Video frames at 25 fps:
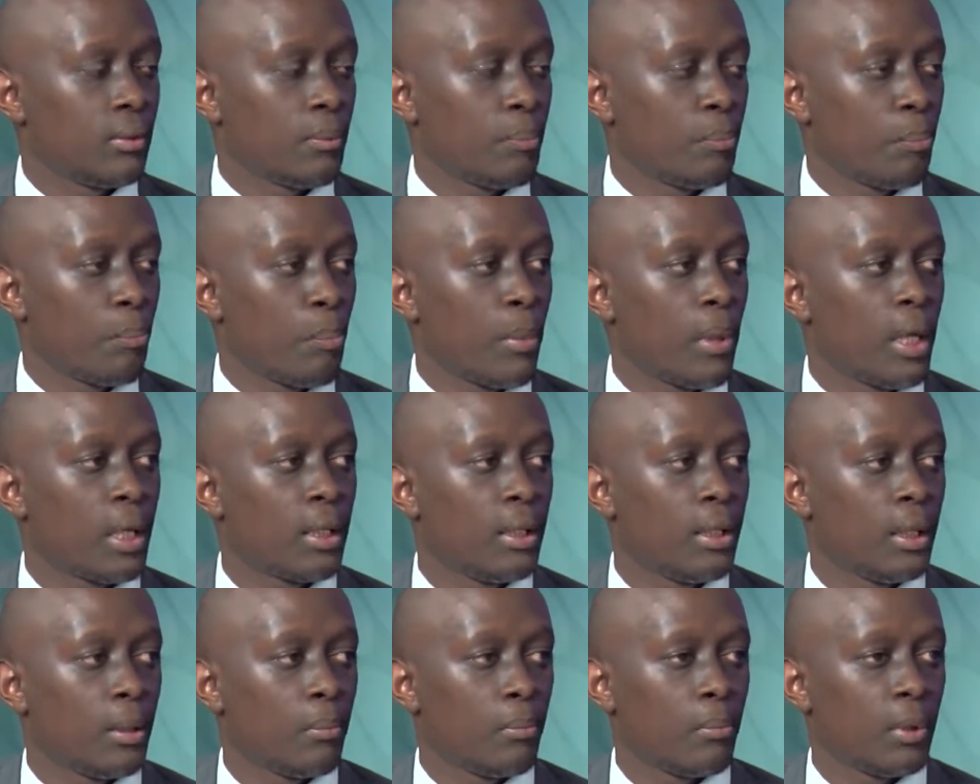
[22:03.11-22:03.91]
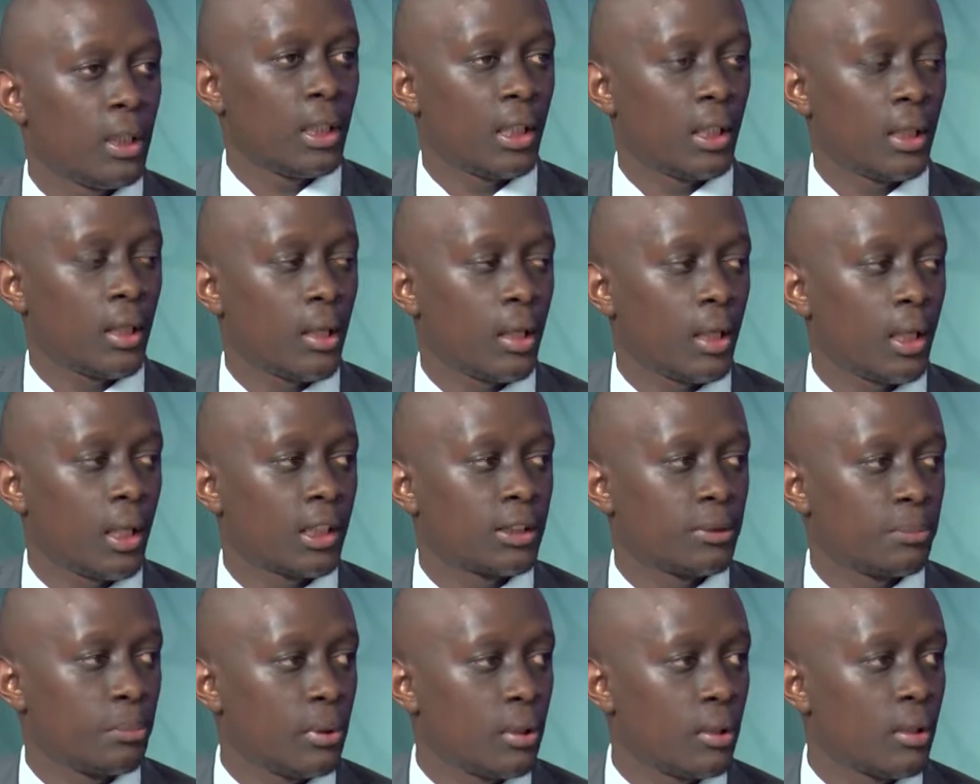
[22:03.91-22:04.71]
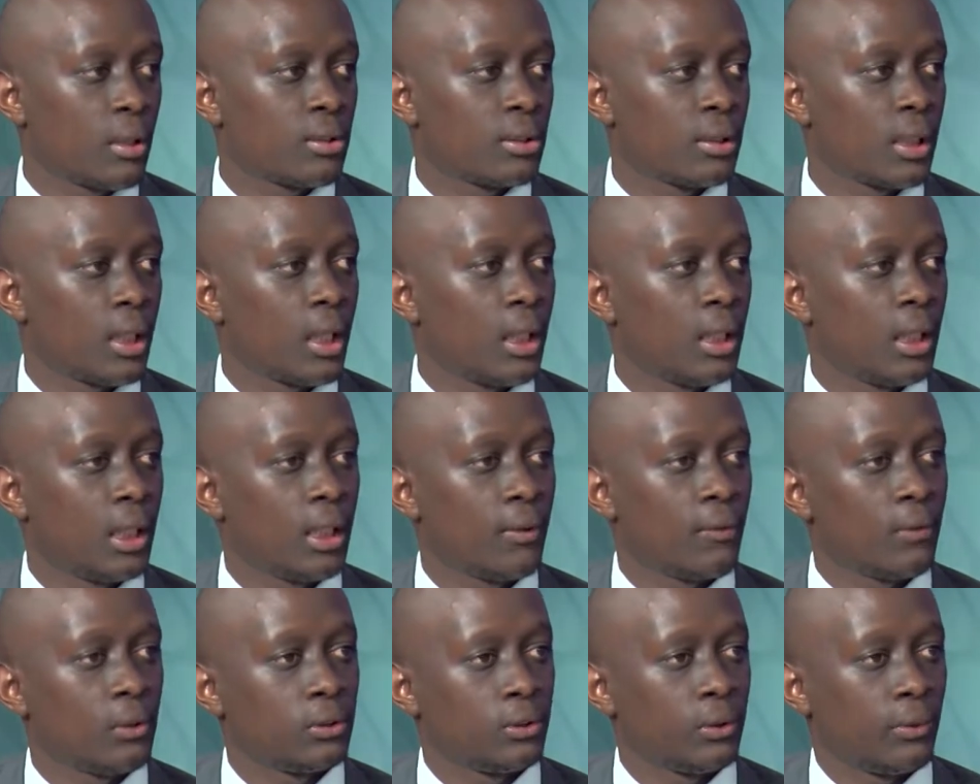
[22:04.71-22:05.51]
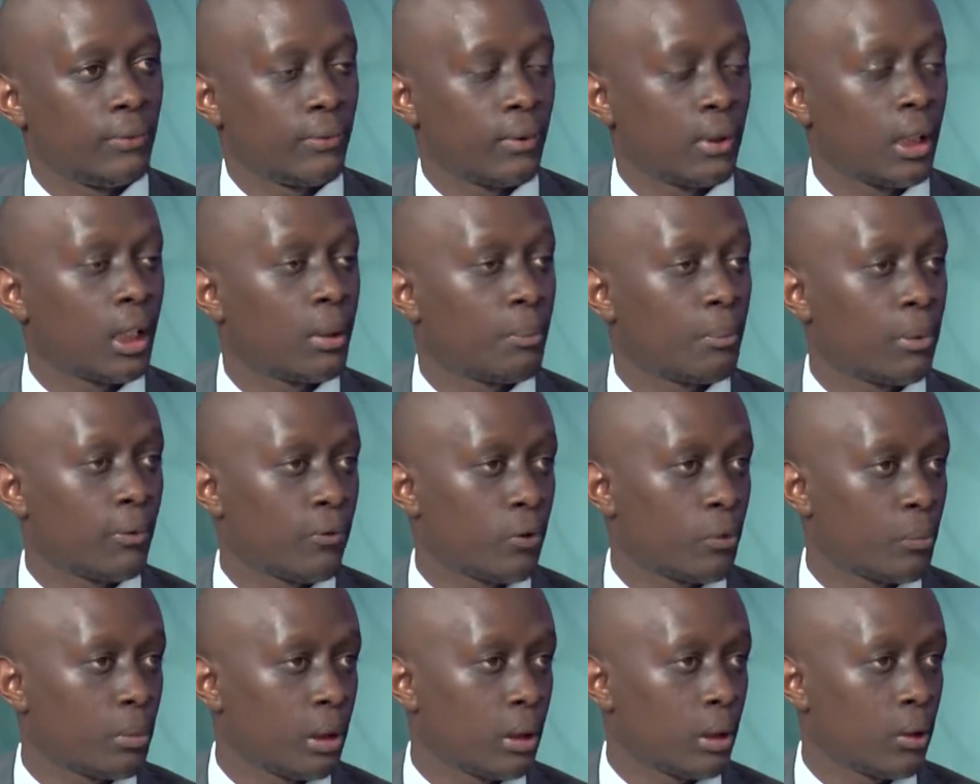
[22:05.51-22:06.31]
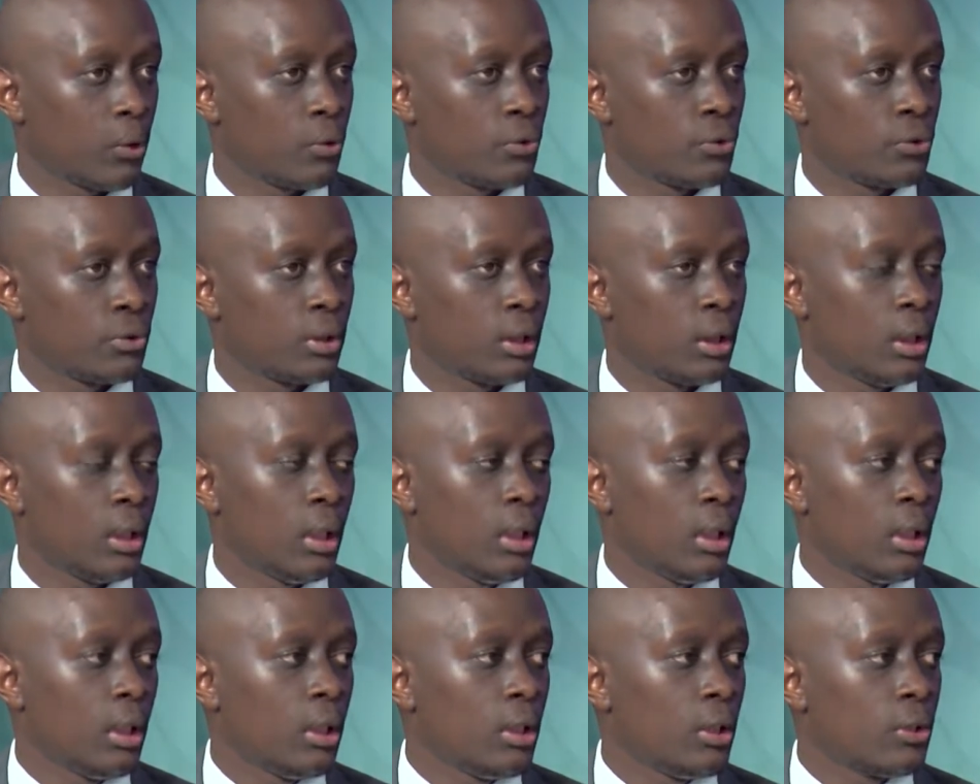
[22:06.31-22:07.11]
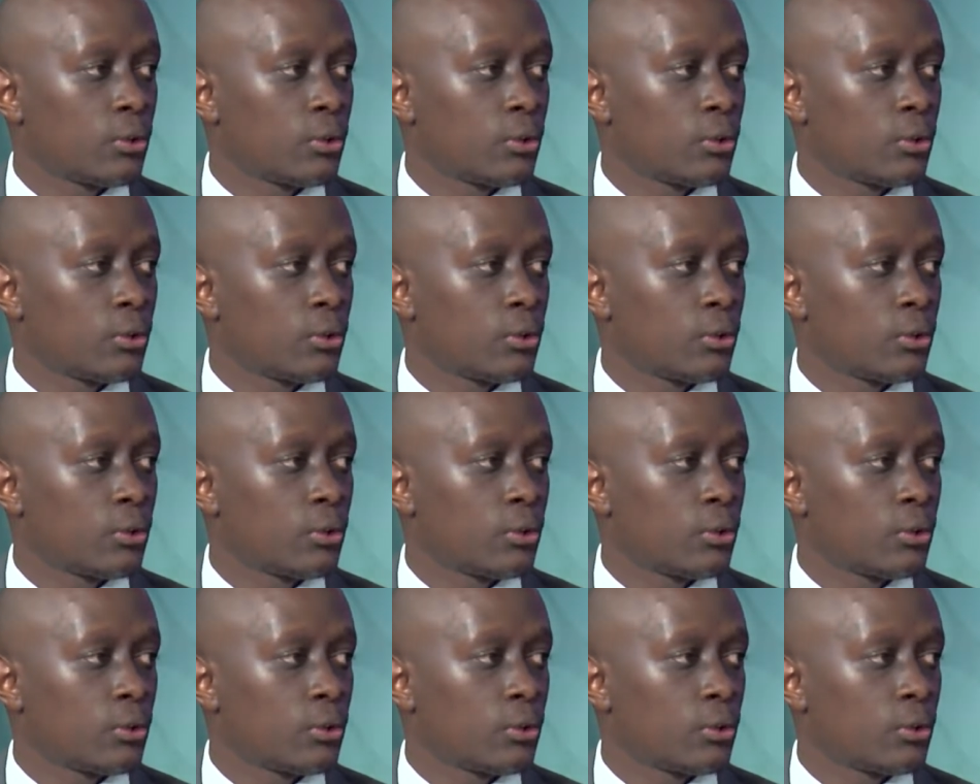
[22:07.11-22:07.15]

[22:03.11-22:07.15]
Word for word: made them uh, experience high levels of non-performing loans. Mm -hmm.